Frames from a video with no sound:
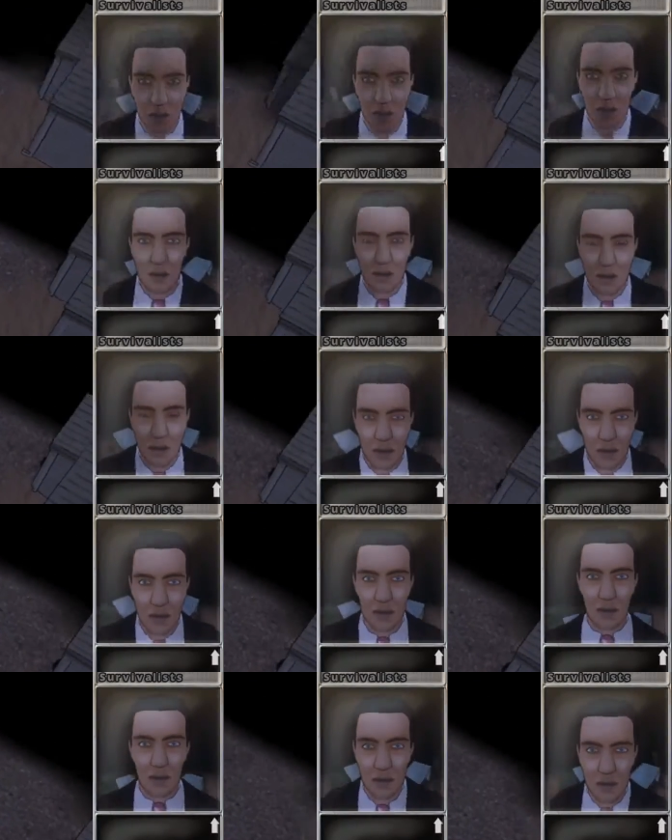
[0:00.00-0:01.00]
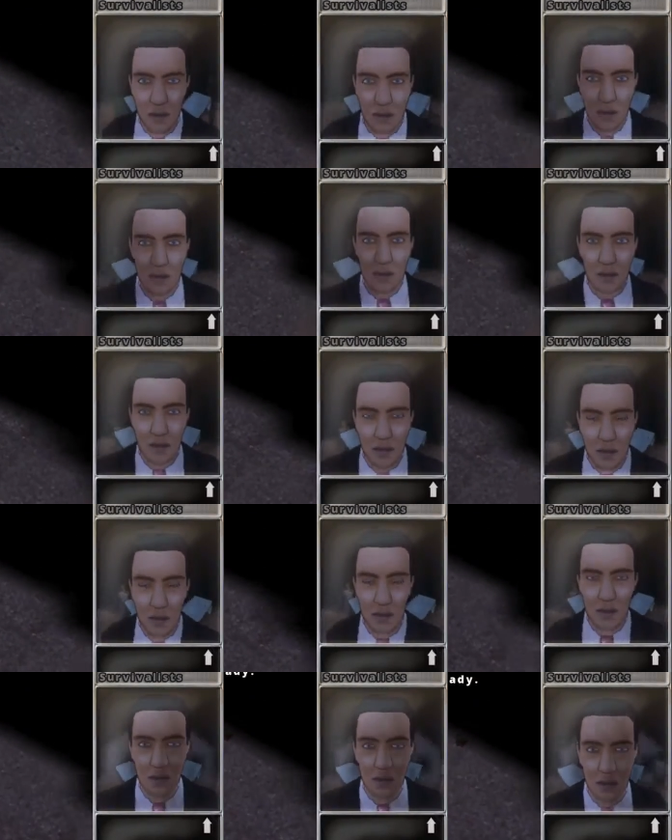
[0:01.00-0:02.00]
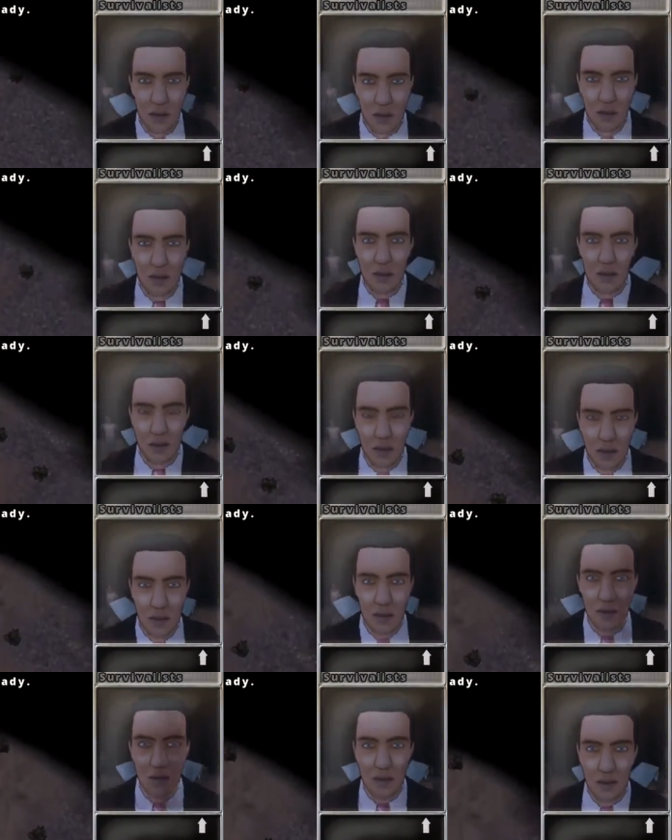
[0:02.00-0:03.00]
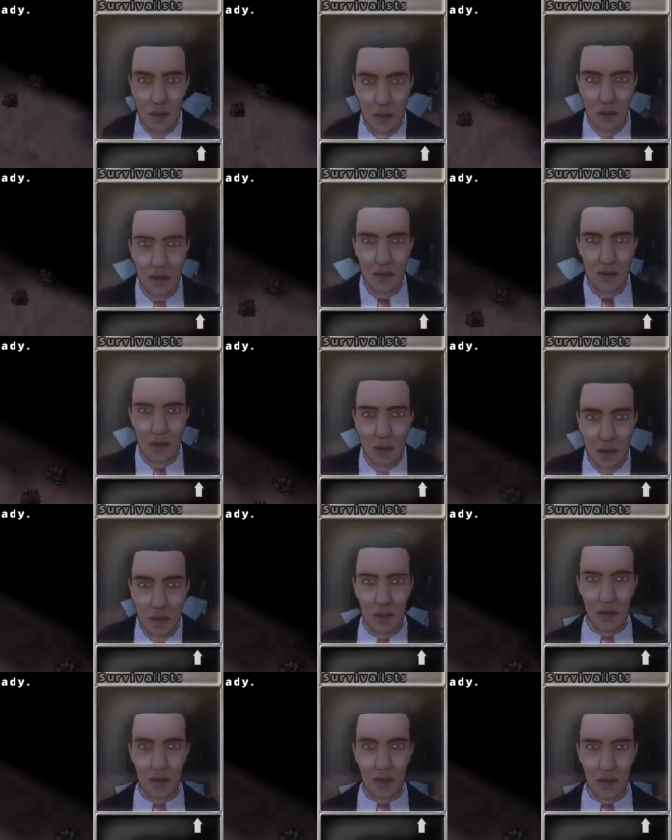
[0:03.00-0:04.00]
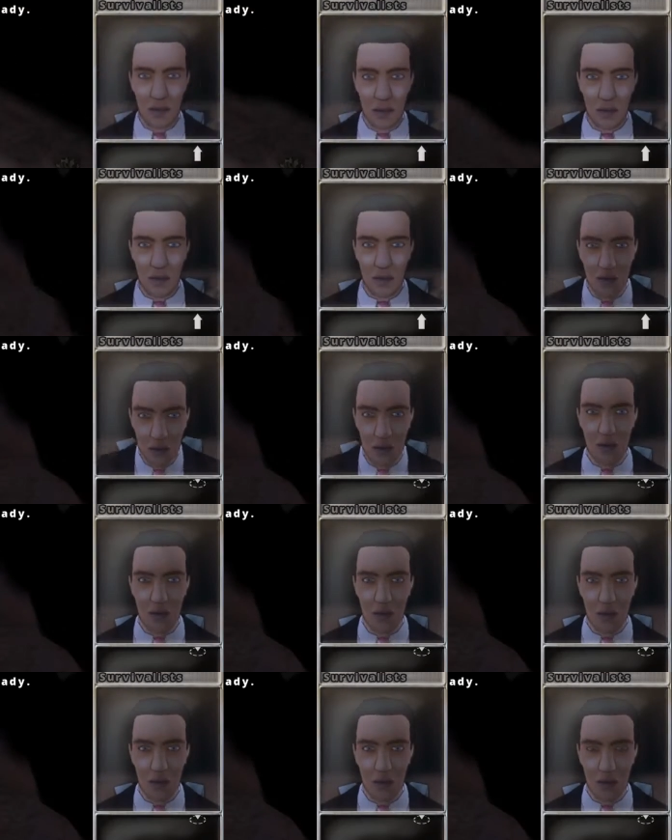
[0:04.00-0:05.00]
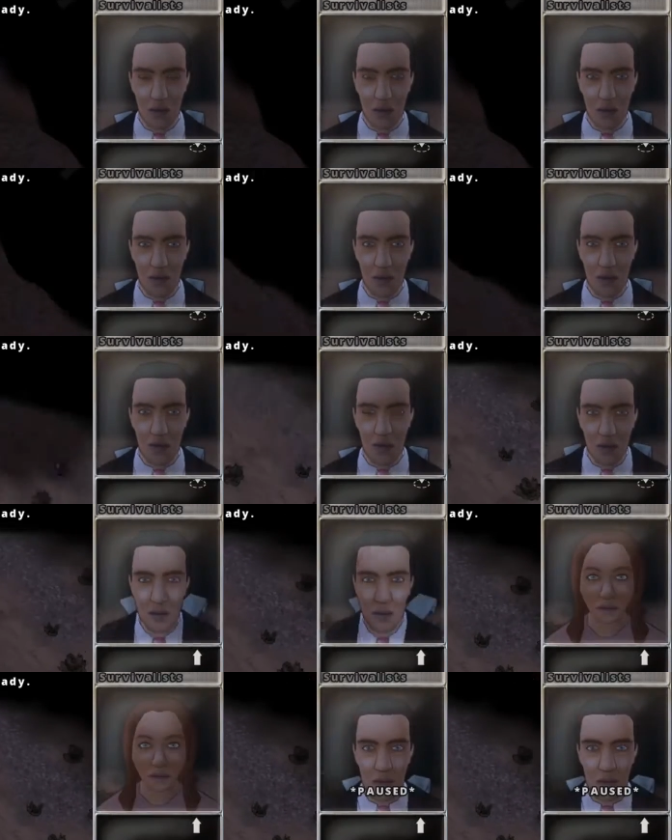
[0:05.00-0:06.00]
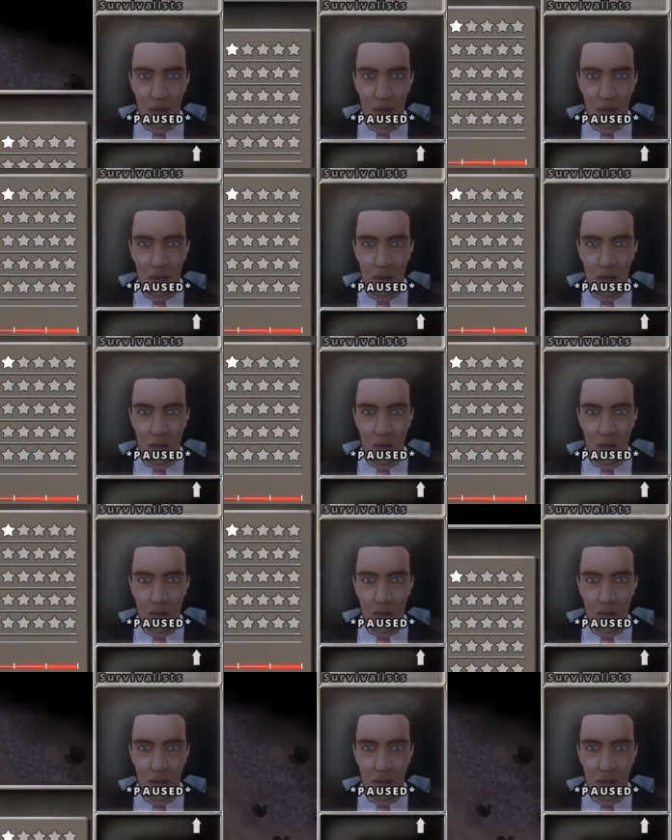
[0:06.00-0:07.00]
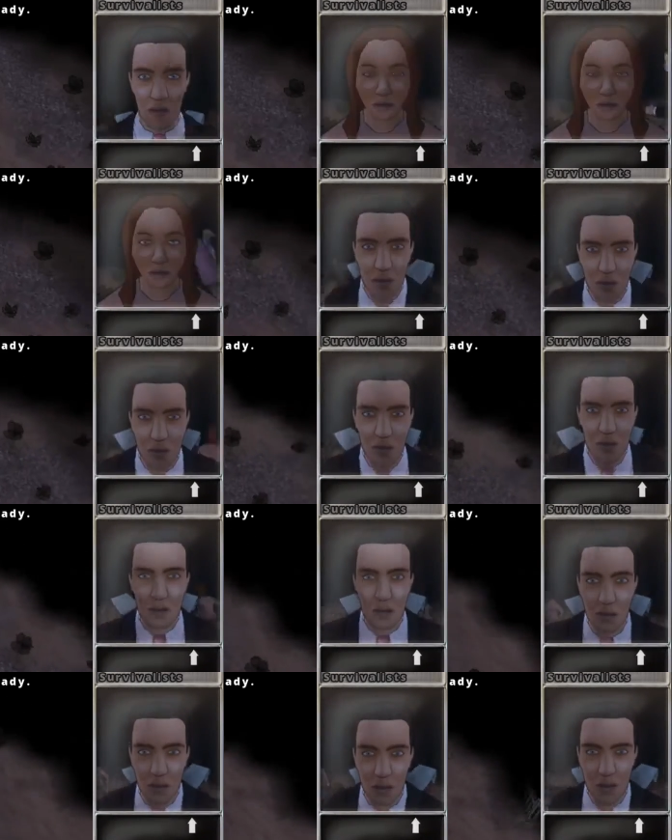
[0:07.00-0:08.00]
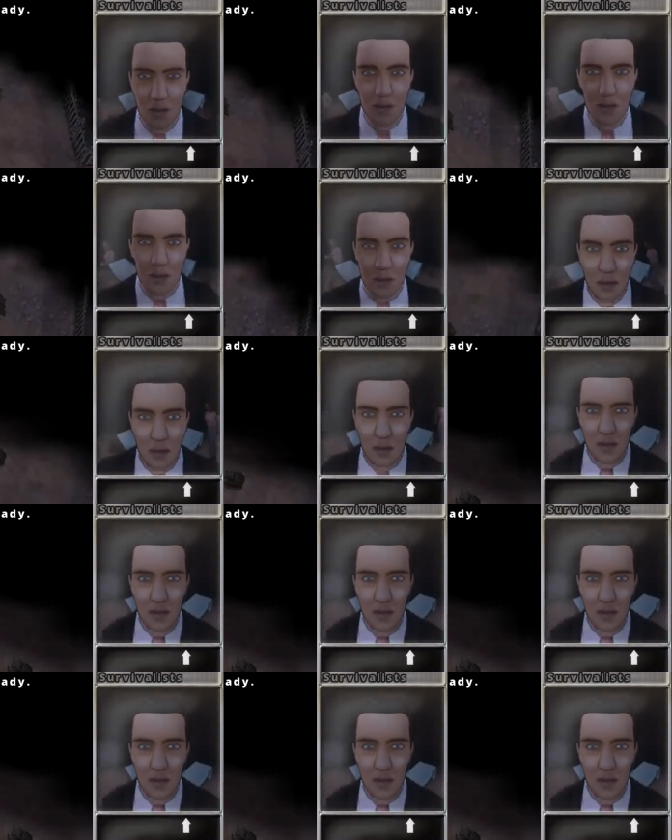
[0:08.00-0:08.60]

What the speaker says: into the game, but might as well take the ammo. Oh, it's farther. Oh, I can't bring up the map yet.